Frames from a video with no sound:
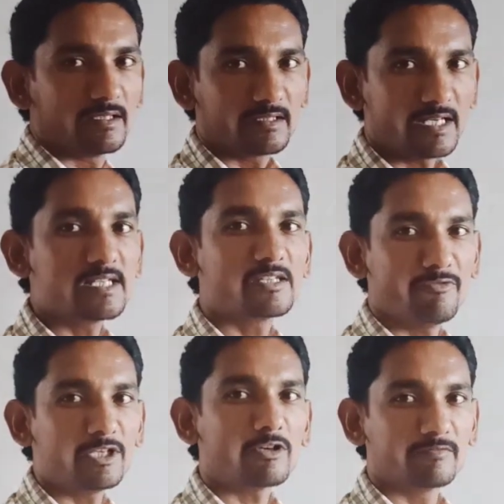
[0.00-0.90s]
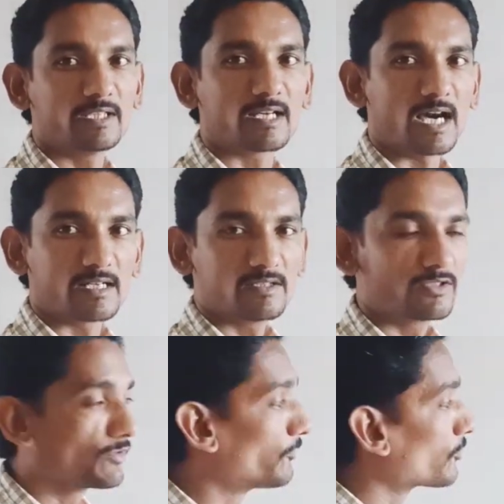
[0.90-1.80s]
that is the weight of the car.
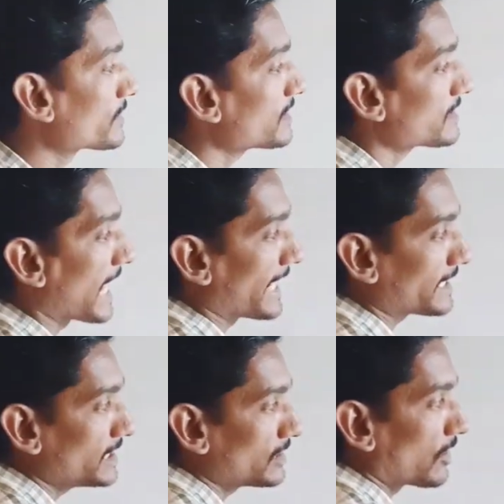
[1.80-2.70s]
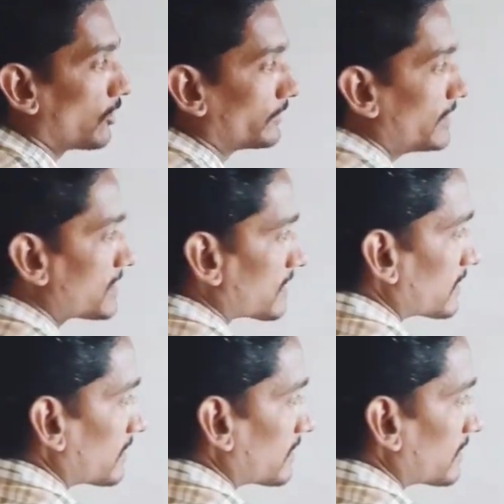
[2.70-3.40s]
The forces acting on this